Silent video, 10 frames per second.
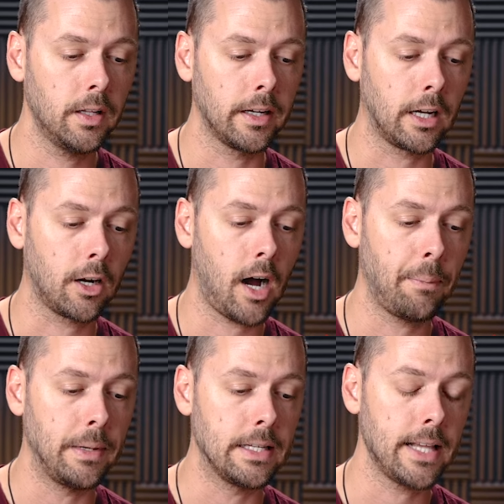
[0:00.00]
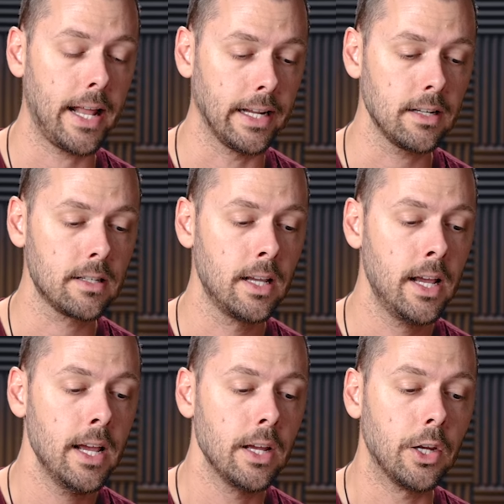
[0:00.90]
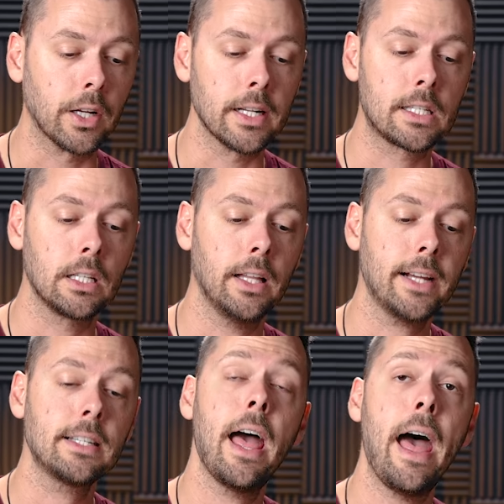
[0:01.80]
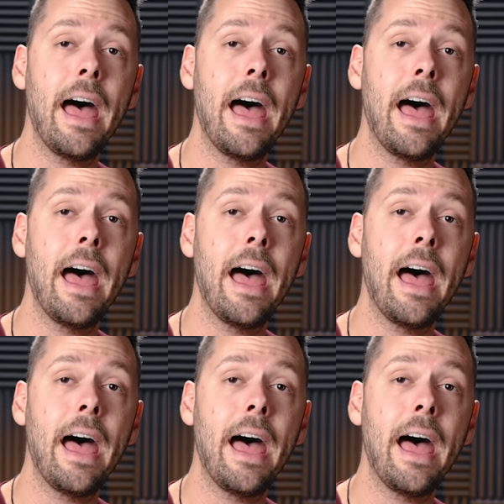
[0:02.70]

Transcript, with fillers: click copy settings. You're gonna select